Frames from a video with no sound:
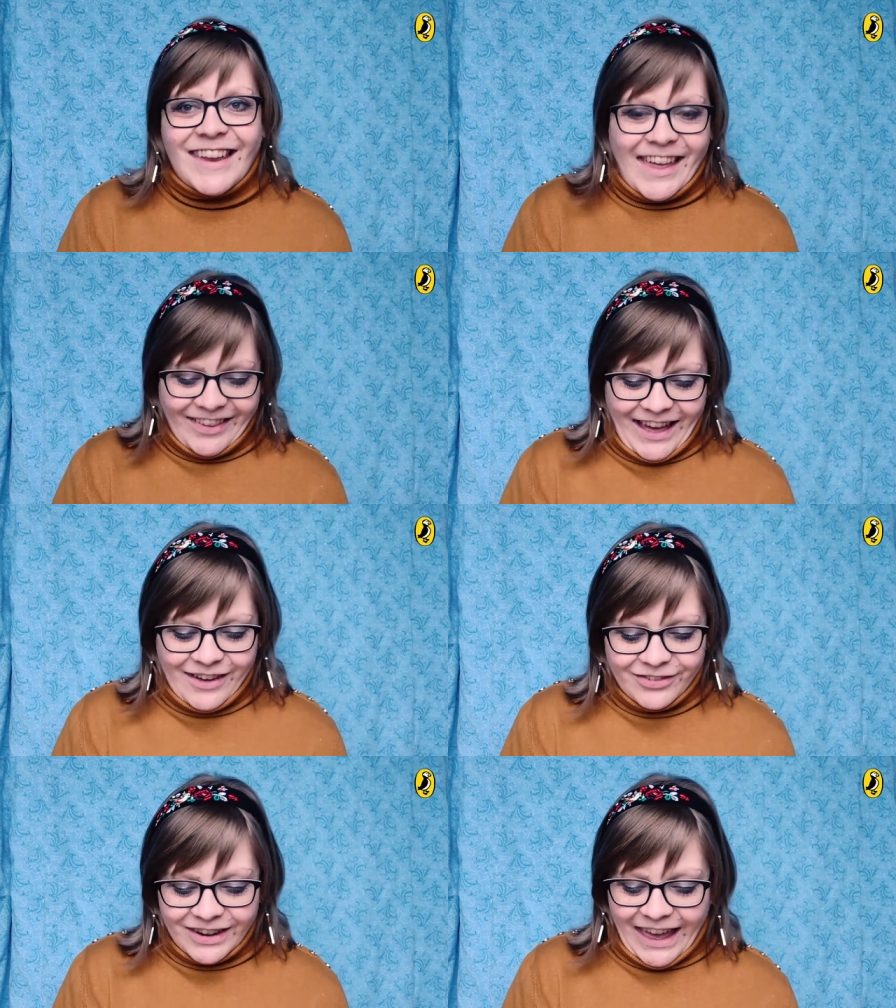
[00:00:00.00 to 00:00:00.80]
Dad
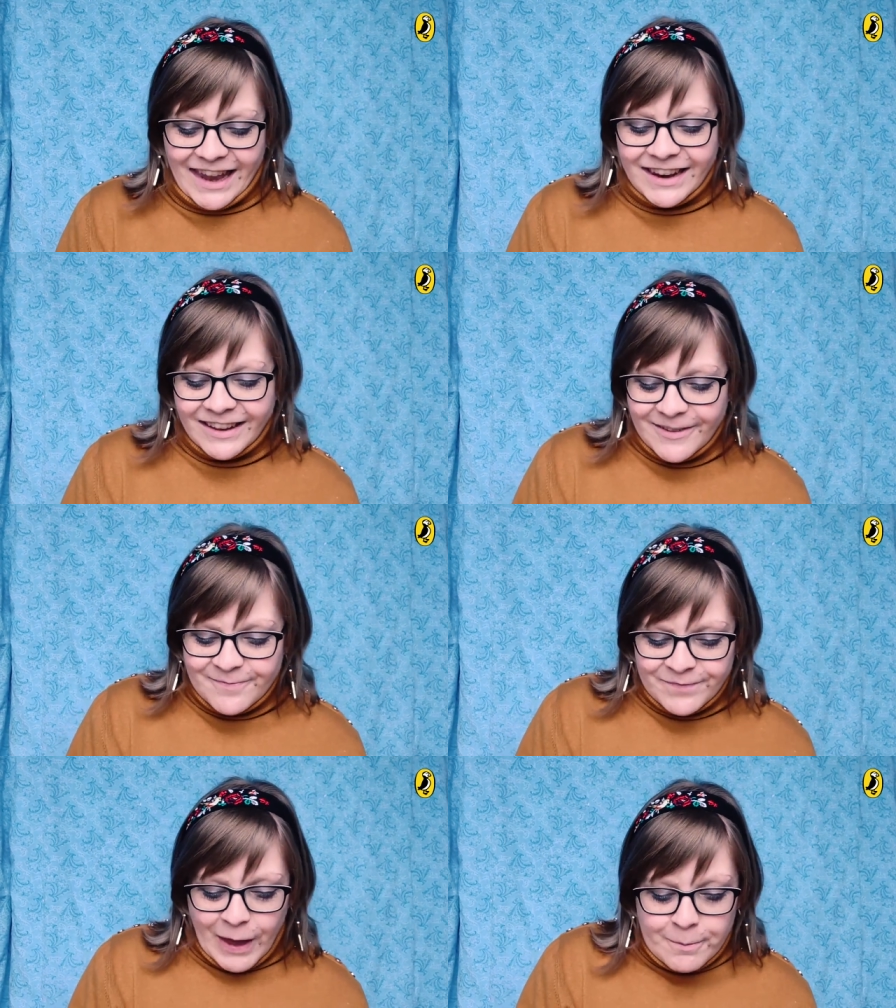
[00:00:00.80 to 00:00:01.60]
laughed again.
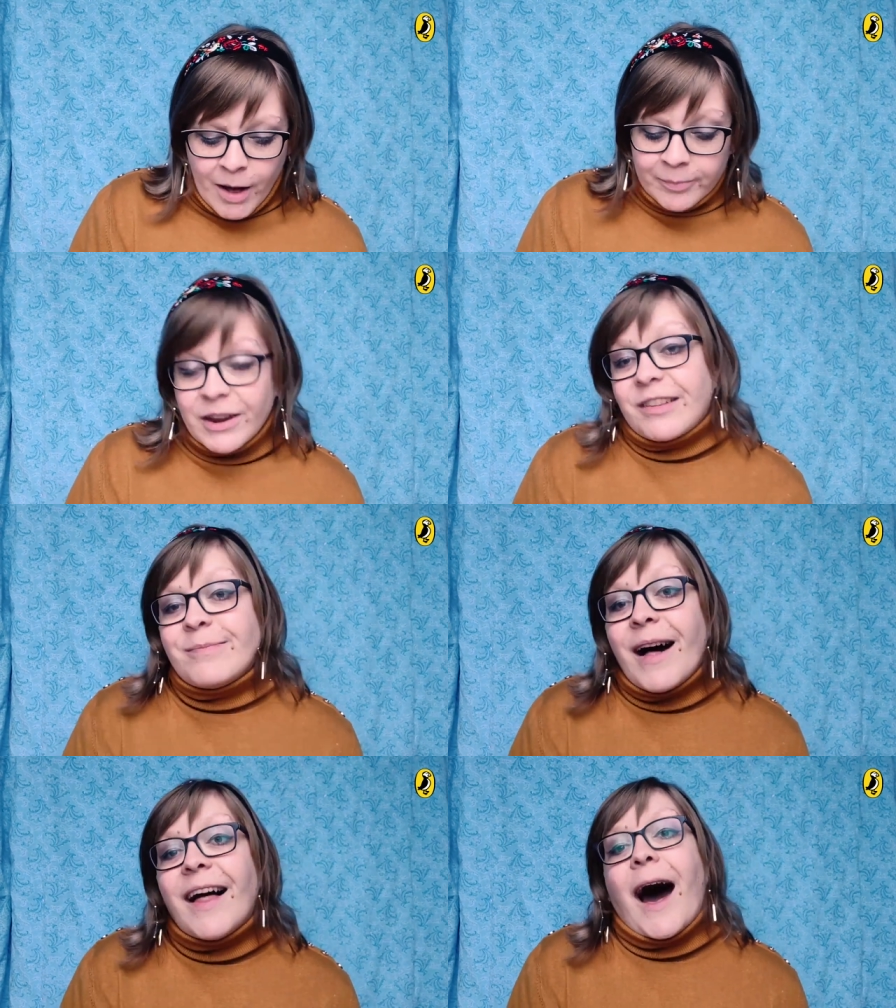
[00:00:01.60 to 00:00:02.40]
Mom did a
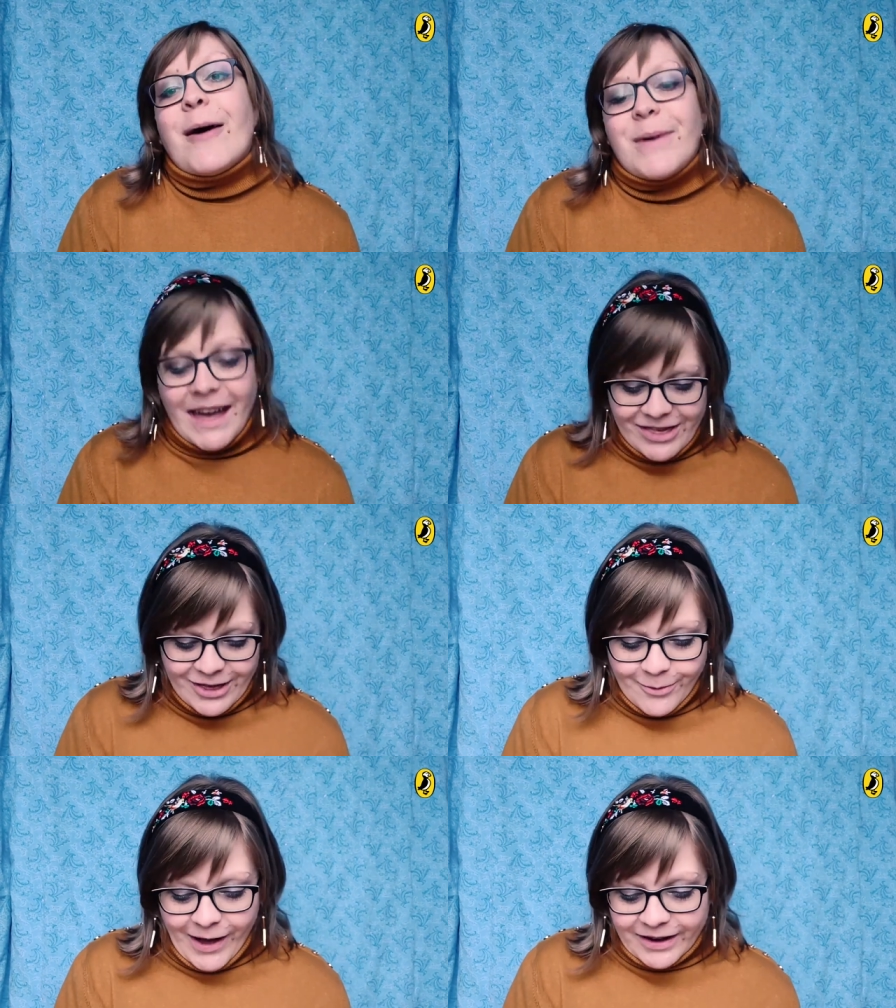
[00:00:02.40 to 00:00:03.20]
small hop as
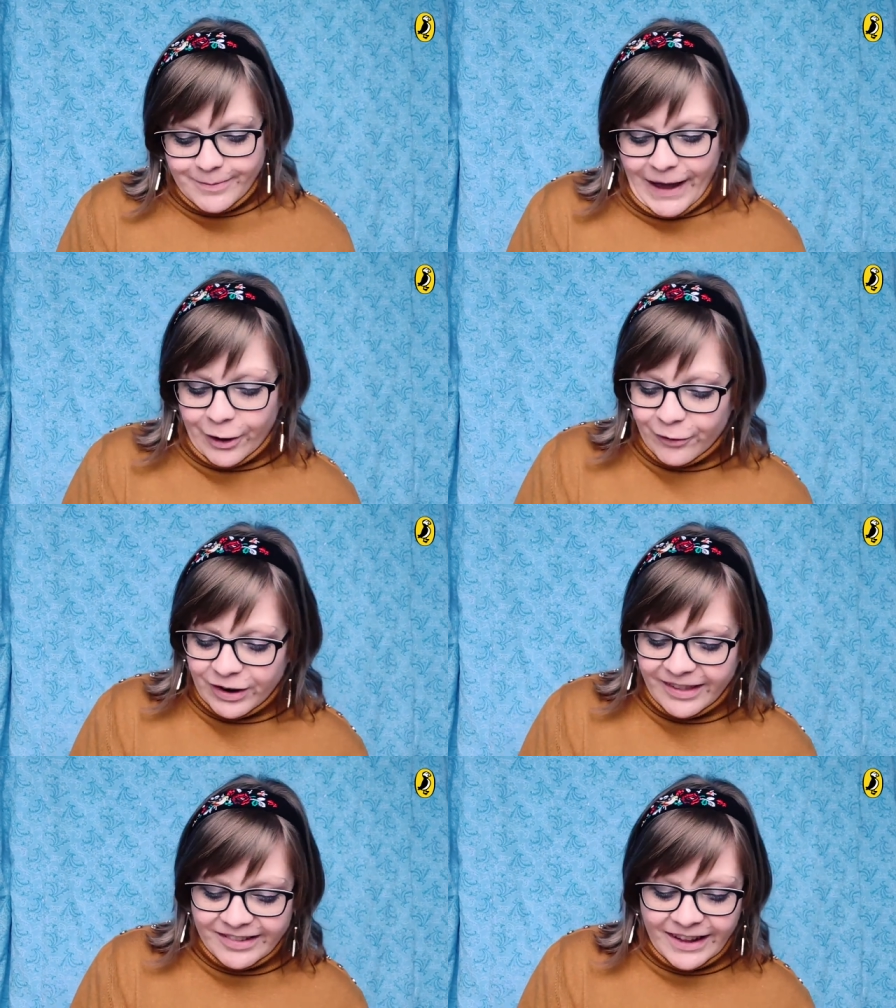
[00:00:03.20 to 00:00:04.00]
she walked back over
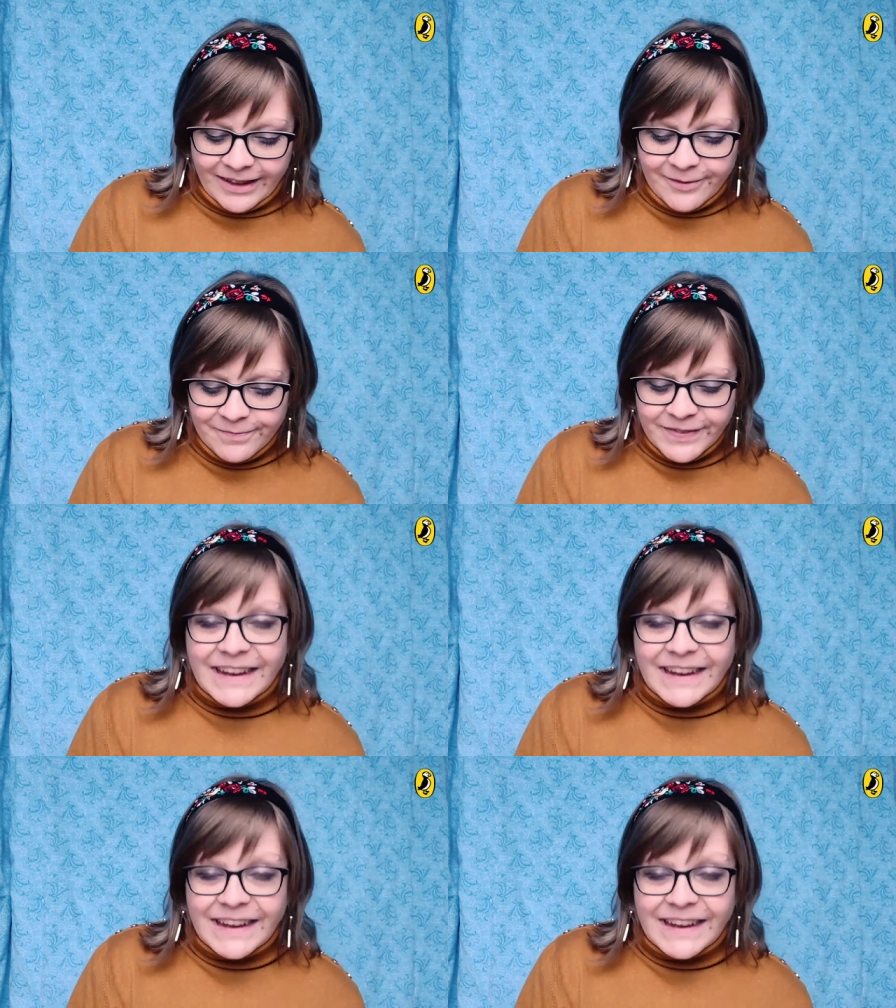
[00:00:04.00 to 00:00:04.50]
to the sink.